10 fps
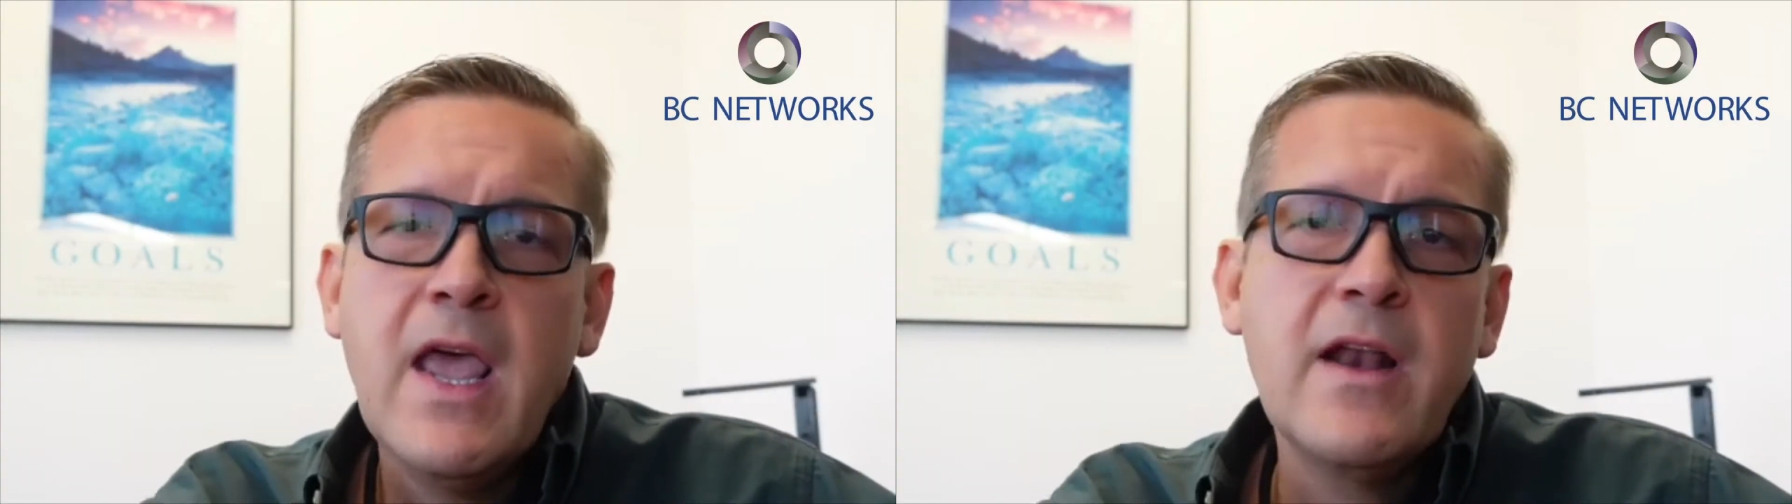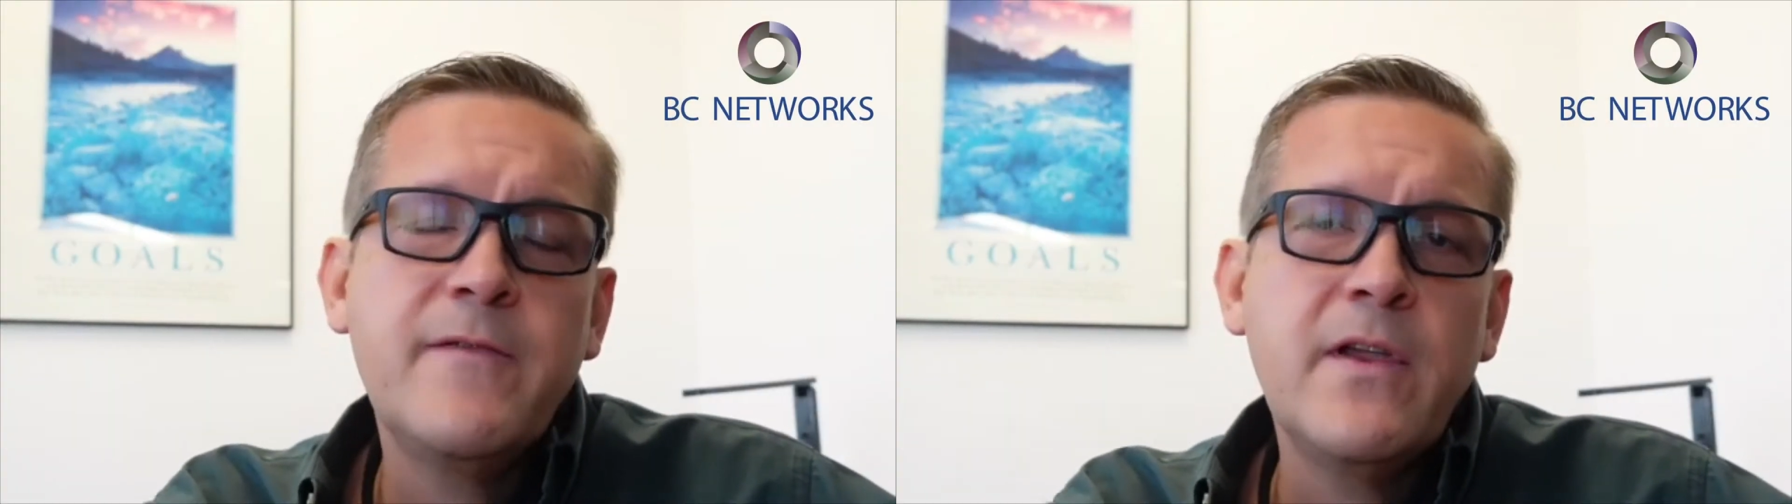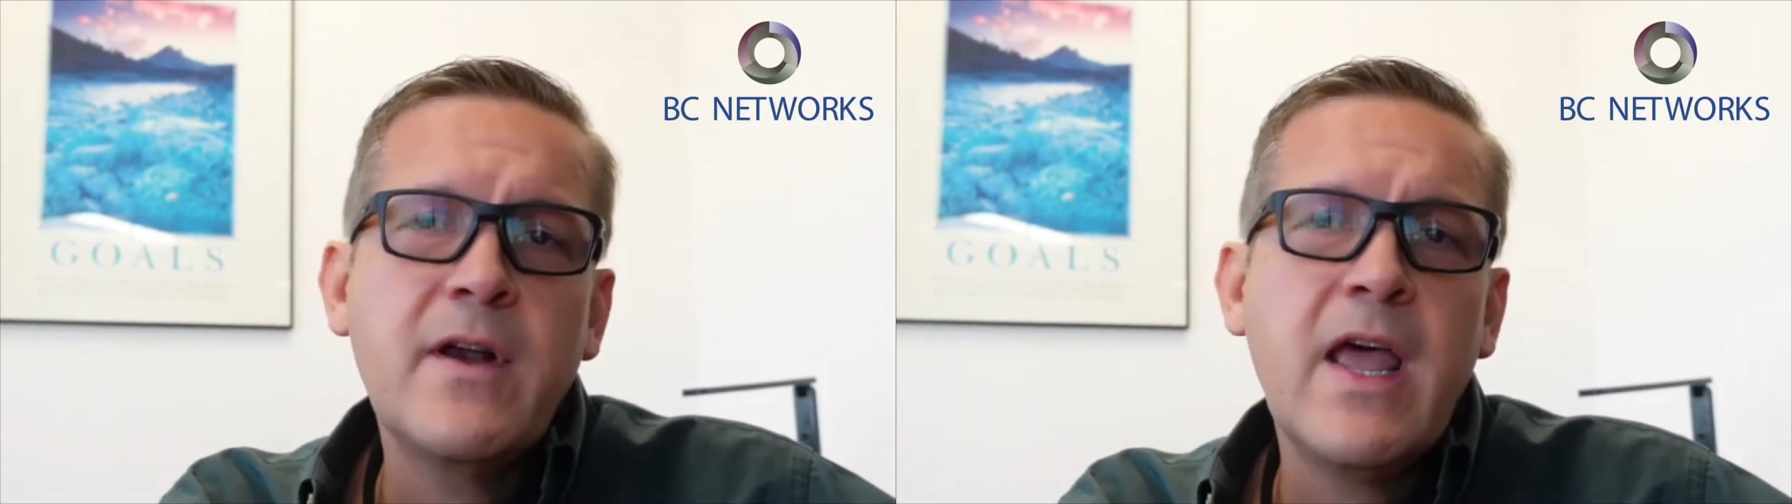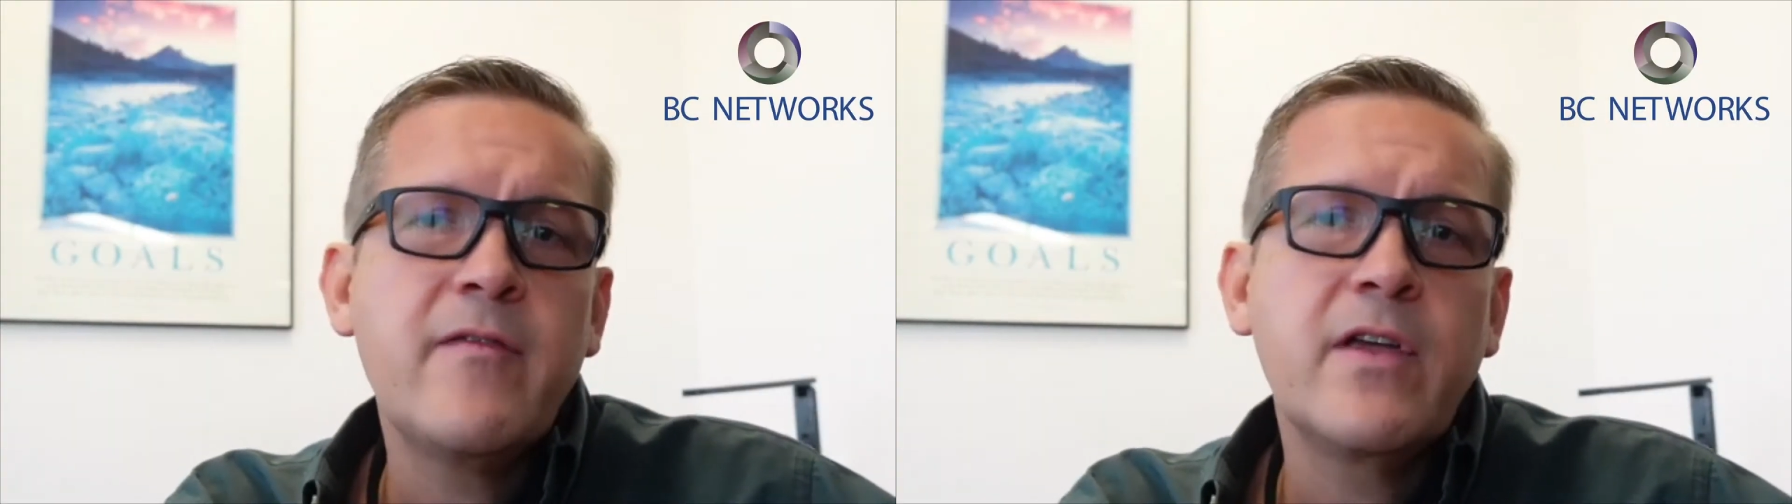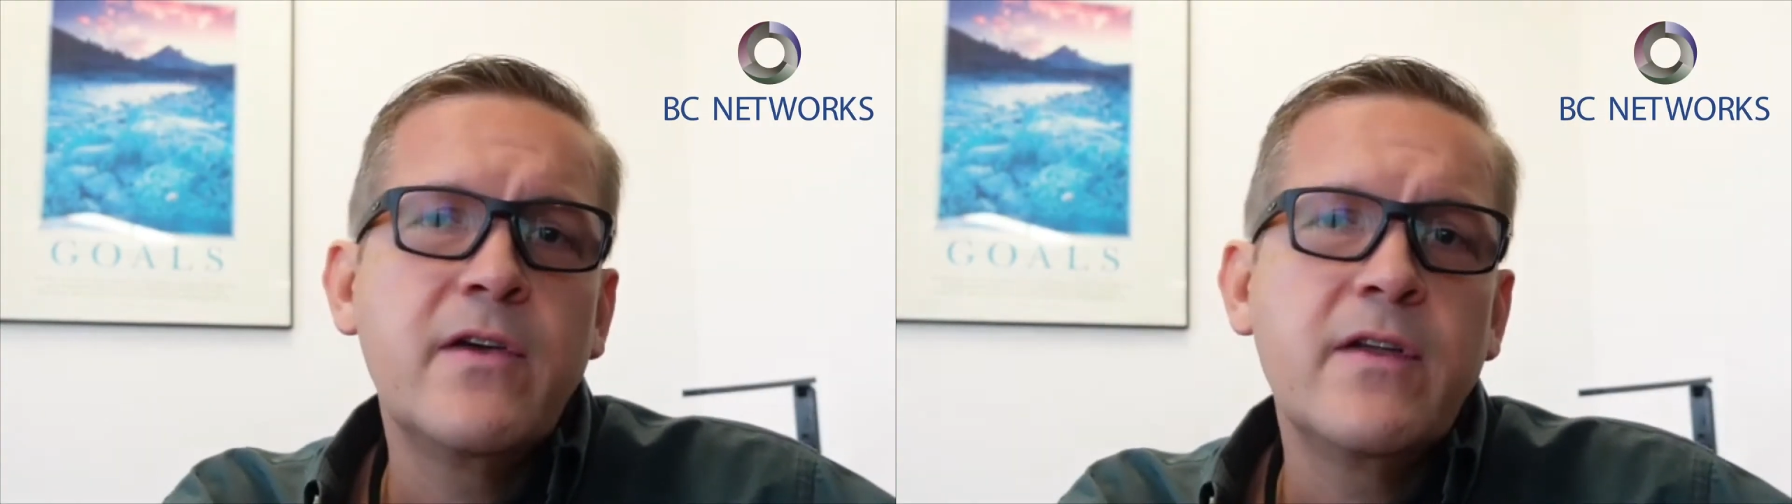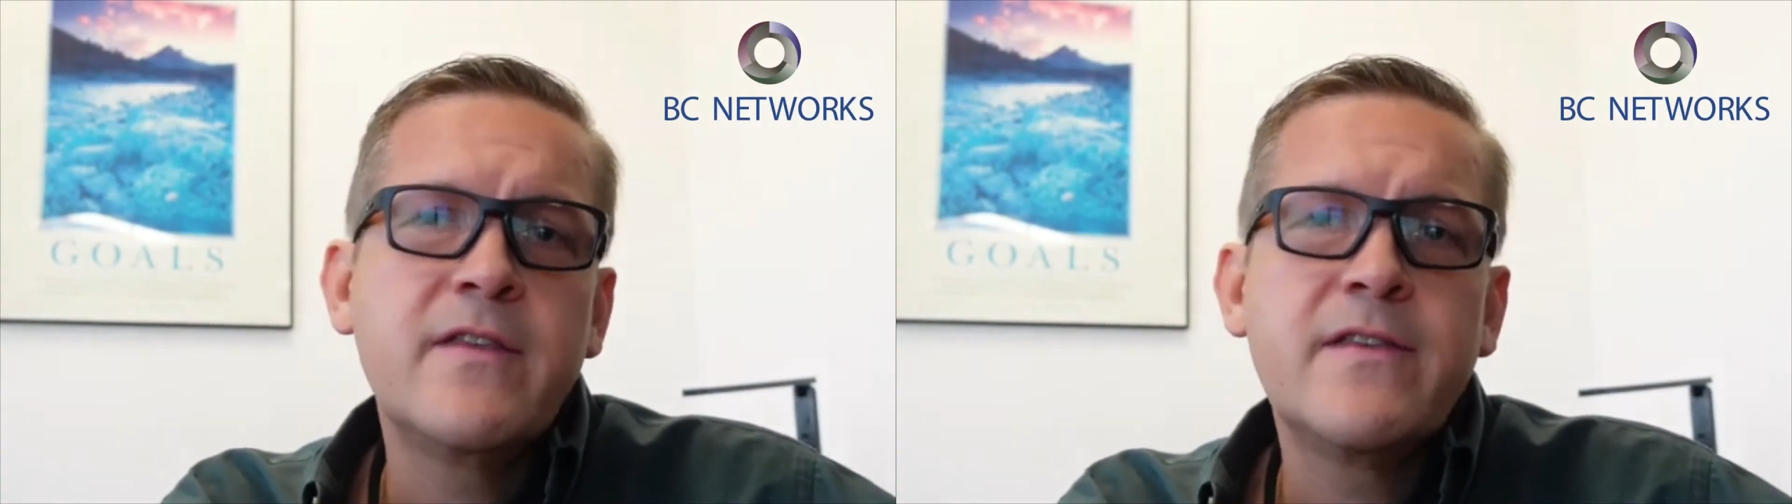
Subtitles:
And if you don't have a good